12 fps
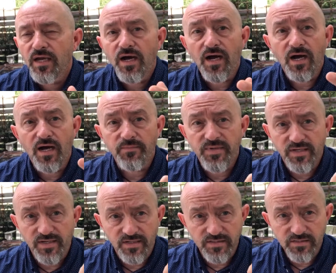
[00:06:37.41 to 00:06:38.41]
uh,
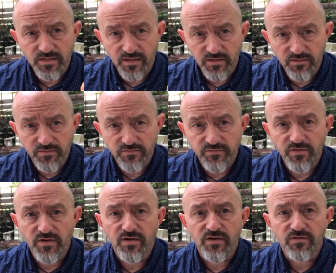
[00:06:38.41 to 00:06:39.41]
because of
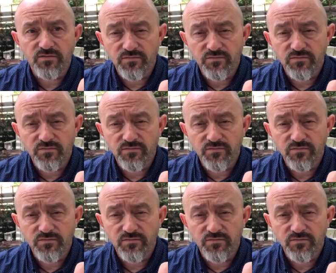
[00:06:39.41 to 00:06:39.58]
uh,